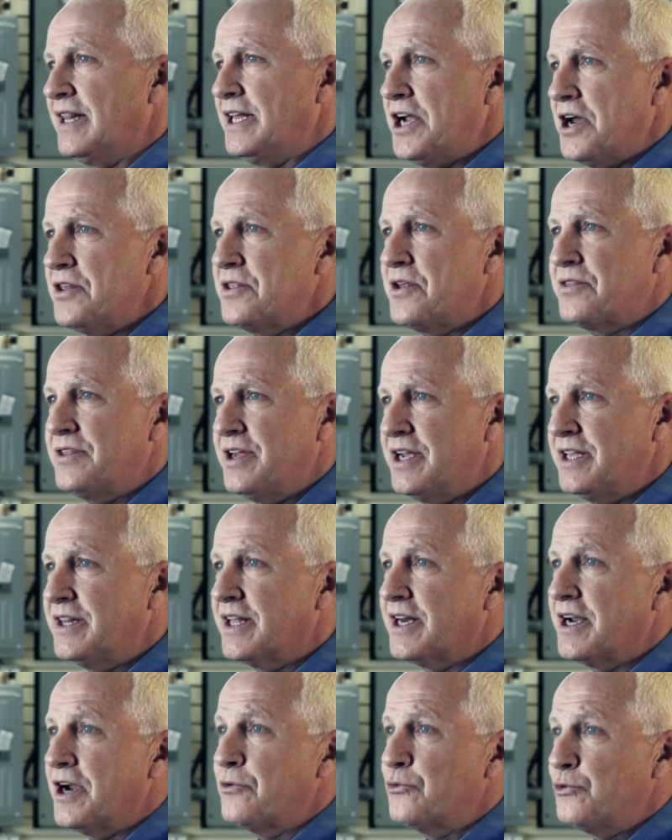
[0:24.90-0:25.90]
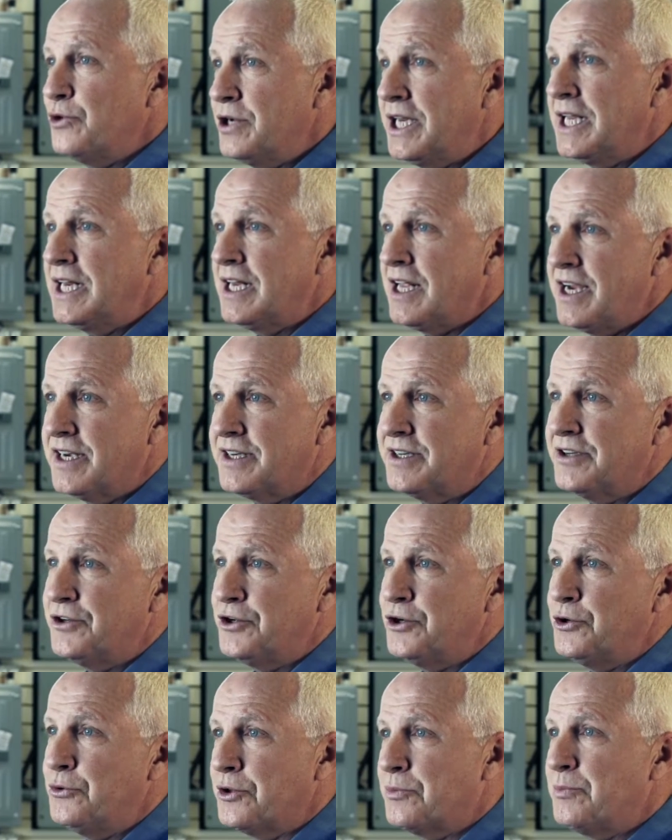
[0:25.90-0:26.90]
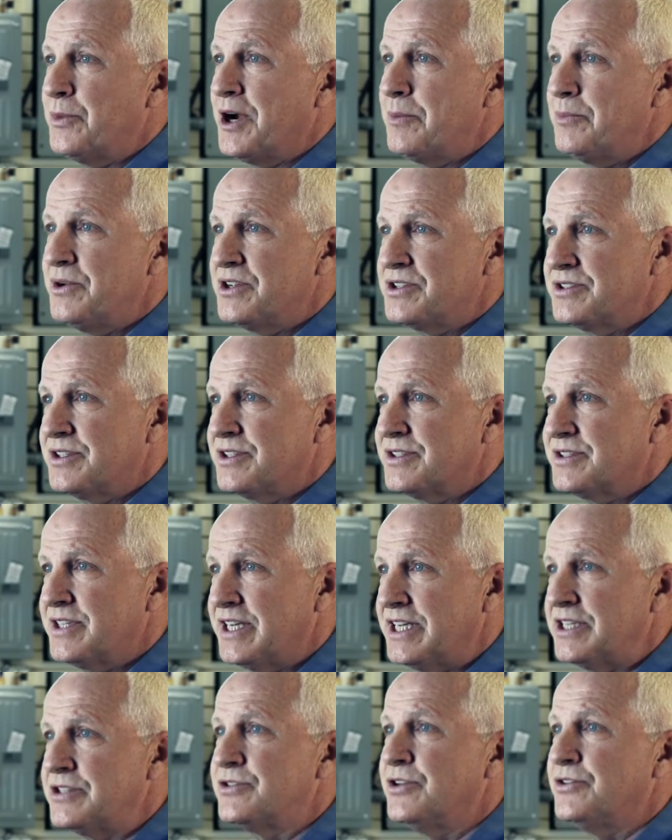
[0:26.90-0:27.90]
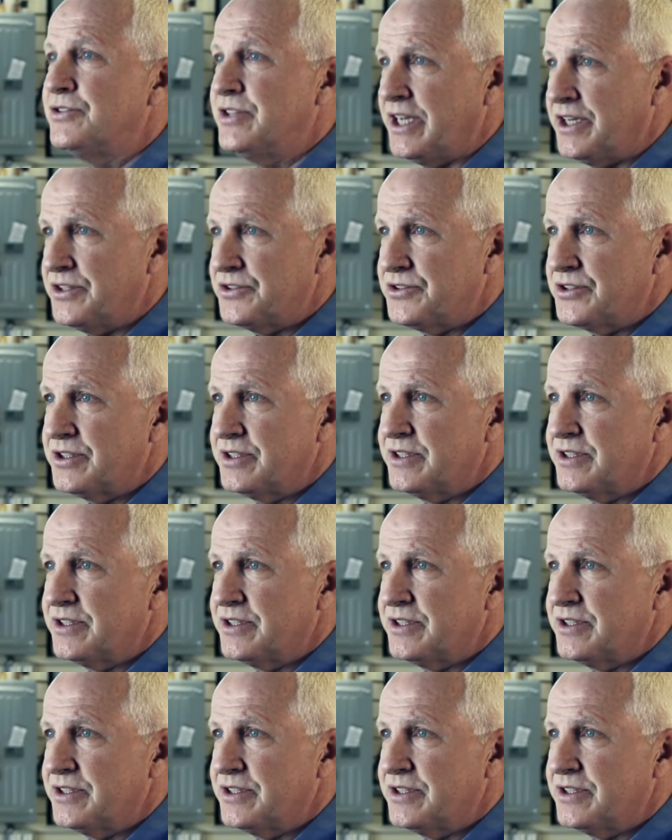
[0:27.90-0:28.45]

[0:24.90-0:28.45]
The other thing that I really like to do with my business is to teach,